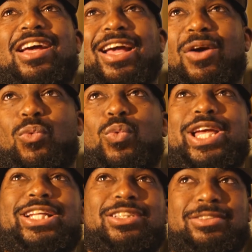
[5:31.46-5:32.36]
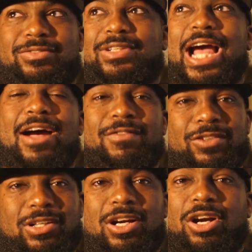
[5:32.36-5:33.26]
We
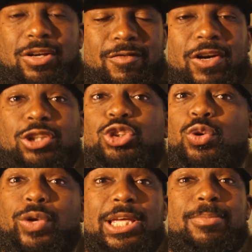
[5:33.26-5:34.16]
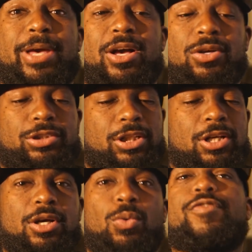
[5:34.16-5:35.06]
converse through emails.
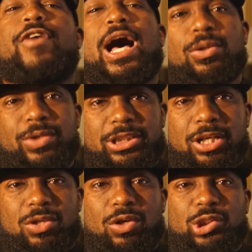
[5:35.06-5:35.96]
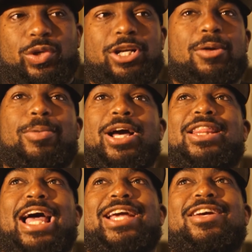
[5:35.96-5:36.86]
We follow each other on Twitter, but
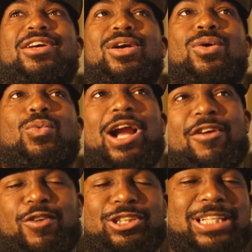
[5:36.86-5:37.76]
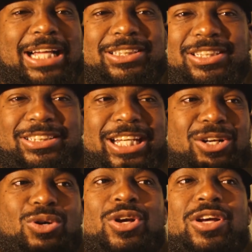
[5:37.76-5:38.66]
like when I first got to the
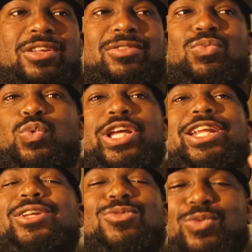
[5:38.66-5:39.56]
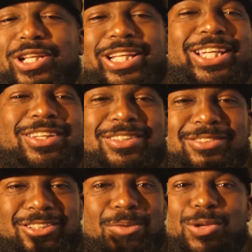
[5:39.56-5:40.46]
channel, we didn't really
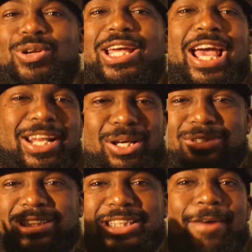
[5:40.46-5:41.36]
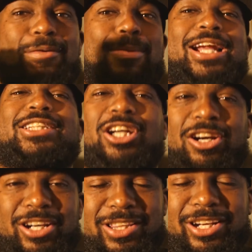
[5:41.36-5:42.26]
communicate. It was just everybody turned
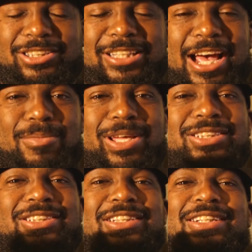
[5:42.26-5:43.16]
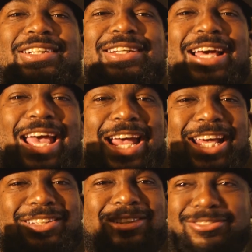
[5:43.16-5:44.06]
in their assignments
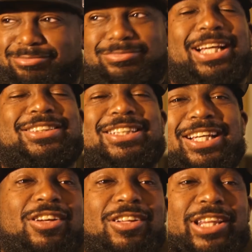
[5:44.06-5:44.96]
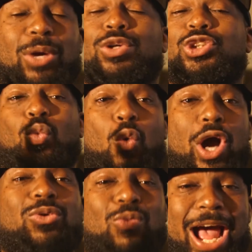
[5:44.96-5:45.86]
and that's it. There was
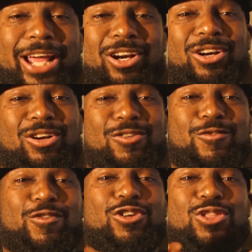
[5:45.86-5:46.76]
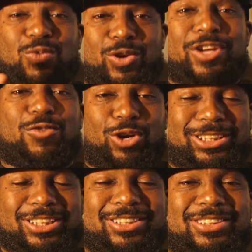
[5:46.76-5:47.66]
one writer for 3
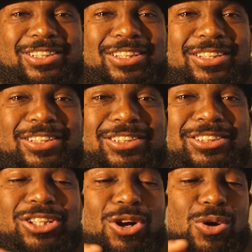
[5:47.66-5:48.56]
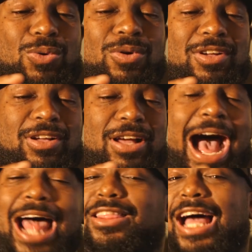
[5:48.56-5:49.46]
voices. So
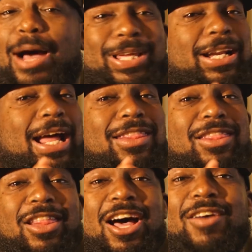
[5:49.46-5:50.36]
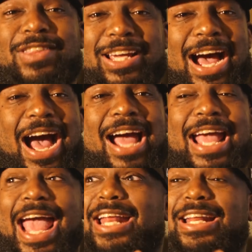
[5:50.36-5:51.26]
I love the guy
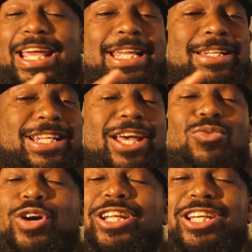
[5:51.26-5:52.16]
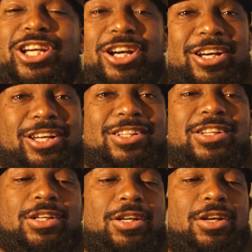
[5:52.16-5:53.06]
and he did what he could
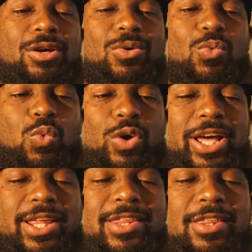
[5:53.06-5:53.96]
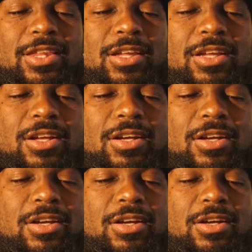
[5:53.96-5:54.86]
with
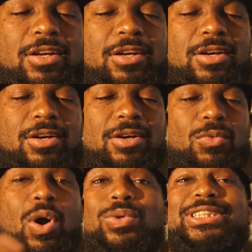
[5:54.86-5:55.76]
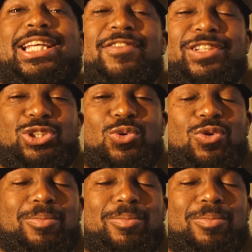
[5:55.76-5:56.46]
what was given to him.